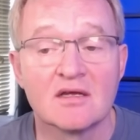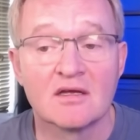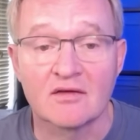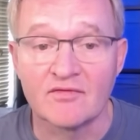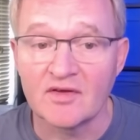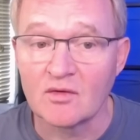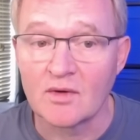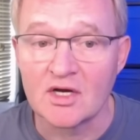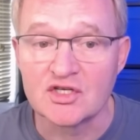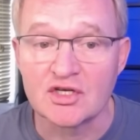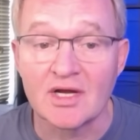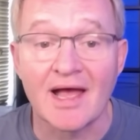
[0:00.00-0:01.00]

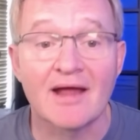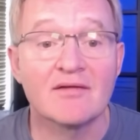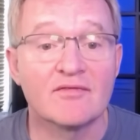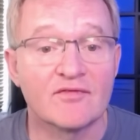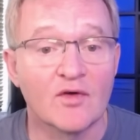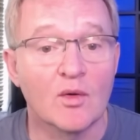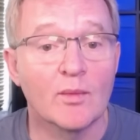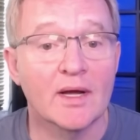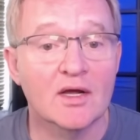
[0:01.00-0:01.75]
configuration and firmware